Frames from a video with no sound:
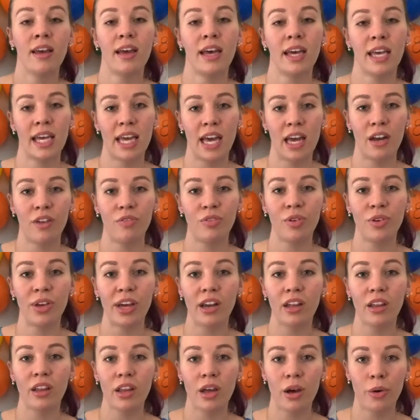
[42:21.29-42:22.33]
Again, if you get
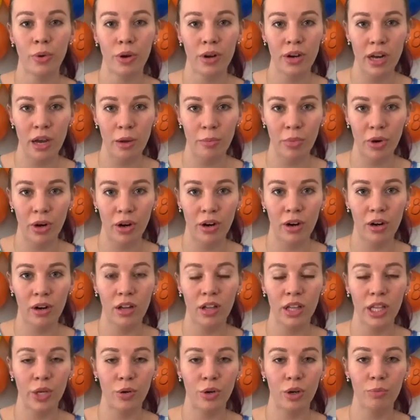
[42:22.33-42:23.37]
a lower number,
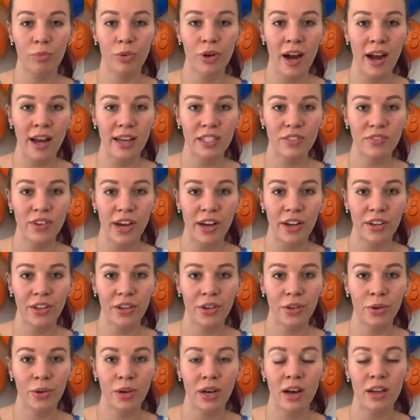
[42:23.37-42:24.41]
a lower prize
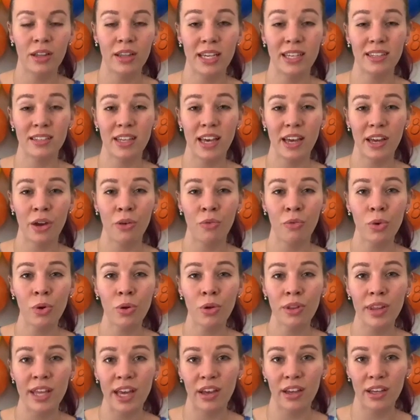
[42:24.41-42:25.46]
value on that second
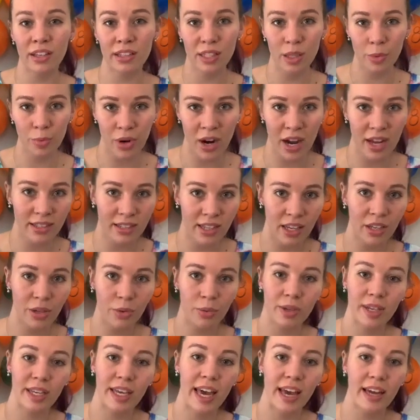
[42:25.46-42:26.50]
roll, that is the prize that you
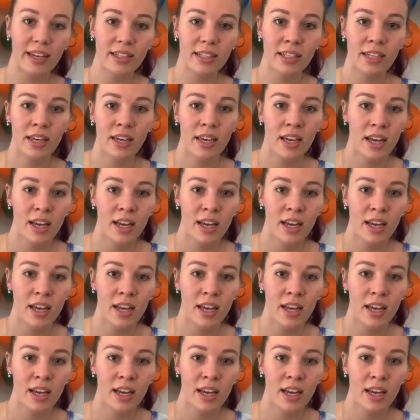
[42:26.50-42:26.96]
would get.